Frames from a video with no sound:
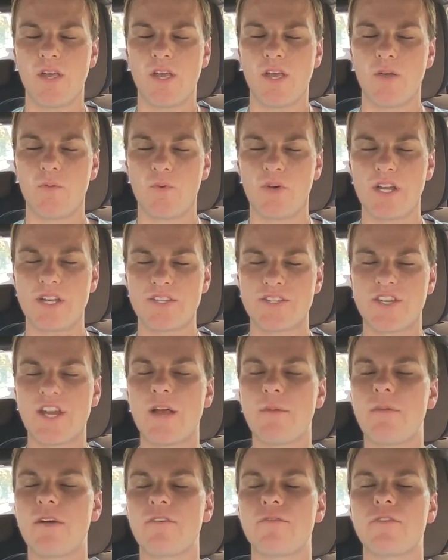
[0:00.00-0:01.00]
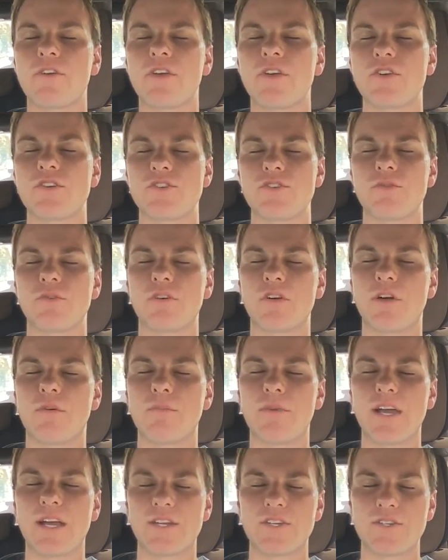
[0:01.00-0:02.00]
And when I snap my fingers, you'll come
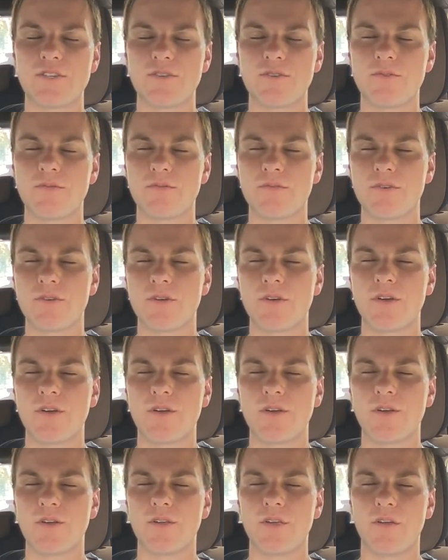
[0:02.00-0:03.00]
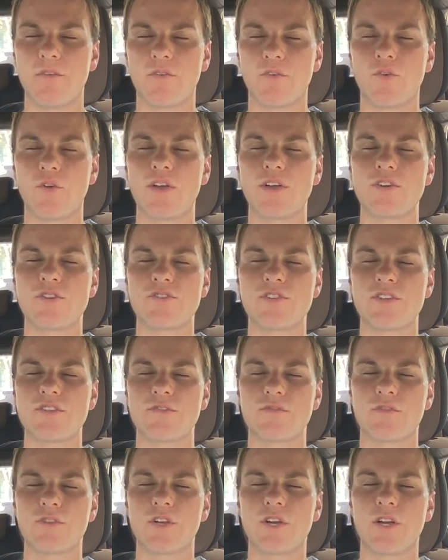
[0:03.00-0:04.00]
back to. You have a greater sense
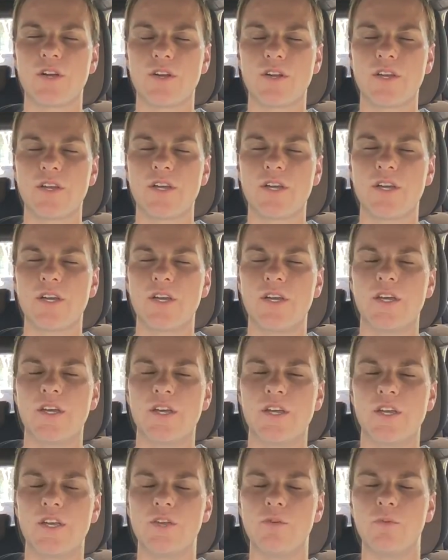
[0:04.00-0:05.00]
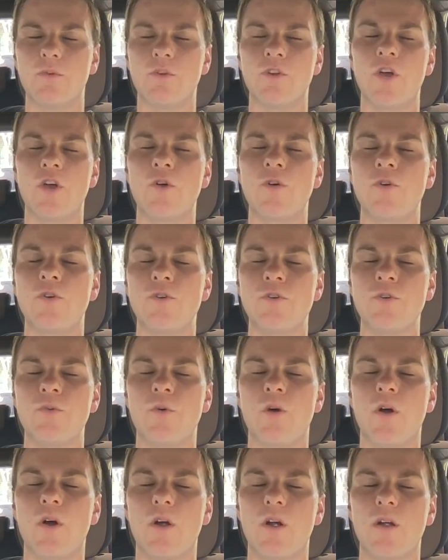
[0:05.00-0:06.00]
of clarity. You will know who you
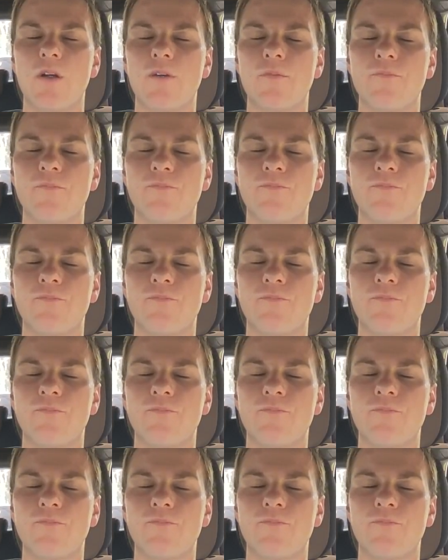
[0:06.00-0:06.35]
are.